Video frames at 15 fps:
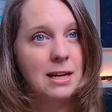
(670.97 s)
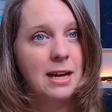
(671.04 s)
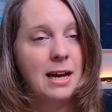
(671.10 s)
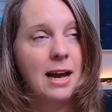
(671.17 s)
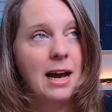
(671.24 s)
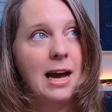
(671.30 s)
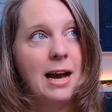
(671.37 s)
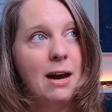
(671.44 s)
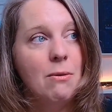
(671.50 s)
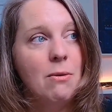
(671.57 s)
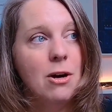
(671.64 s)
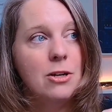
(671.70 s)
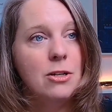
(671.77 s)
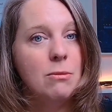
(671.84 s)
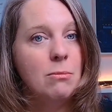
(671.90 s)
How are
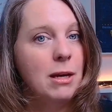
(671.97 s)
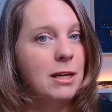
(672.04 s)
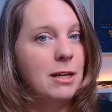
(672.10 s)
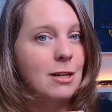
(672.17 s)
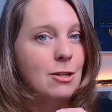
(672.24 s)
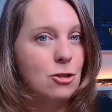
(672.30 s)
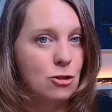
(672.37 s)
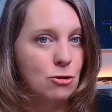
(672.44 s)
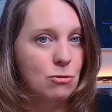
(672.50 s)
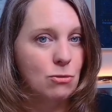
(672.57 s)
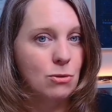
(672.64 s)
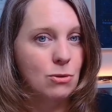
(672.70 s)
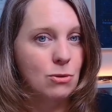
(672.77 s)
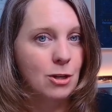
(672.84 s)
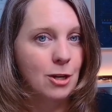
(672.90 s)
you making
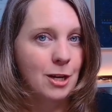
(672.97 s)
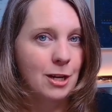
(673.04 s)
sure